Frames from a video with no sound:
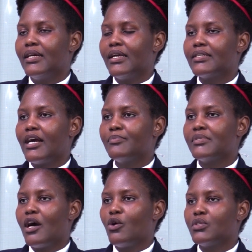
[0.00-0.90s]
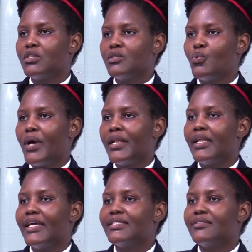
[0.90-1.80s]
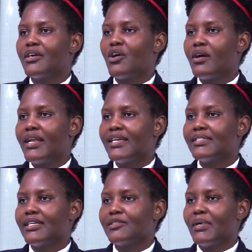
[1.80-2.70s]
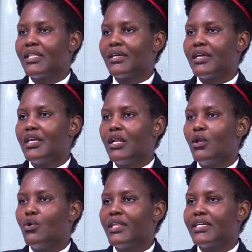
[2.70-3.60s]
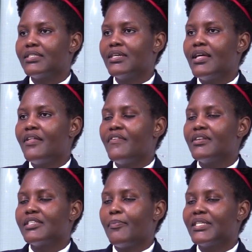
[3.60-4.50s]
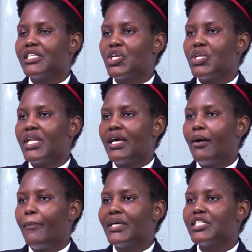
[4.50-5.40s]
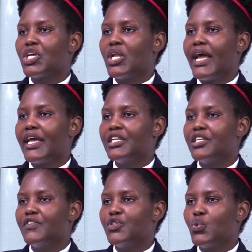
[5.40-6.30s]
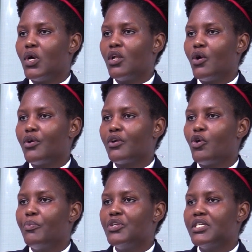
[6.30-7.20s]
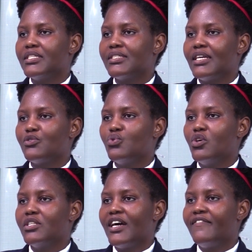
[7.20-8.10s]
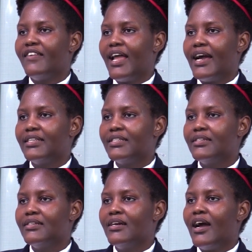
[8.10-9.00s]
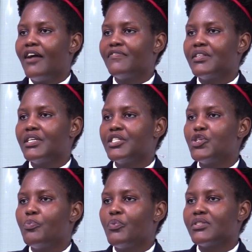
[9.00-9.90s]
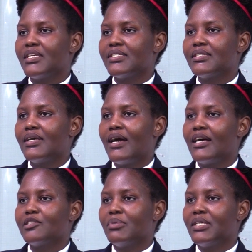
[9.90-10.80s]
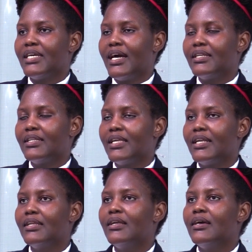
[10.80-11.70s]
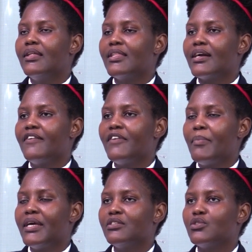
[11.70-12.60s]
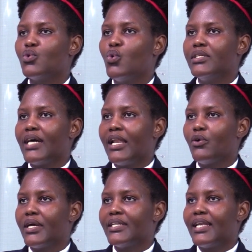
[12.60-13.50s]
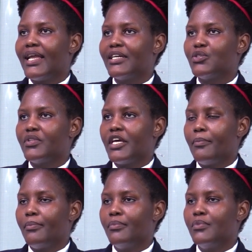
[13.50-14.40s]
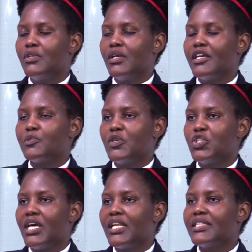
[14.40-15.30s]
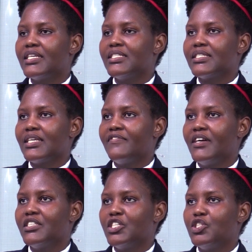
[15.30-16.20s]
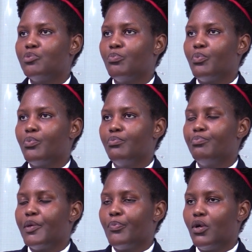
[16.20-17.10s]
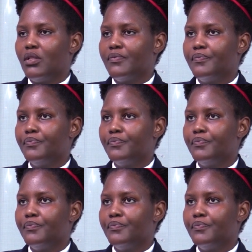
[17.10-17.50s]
it comes out when it's recognized as by the Kenyan law that there is a particular individual or communities that do not have land. After the due process has been done, then the government could allocate land to them, especially the disadvantaged people.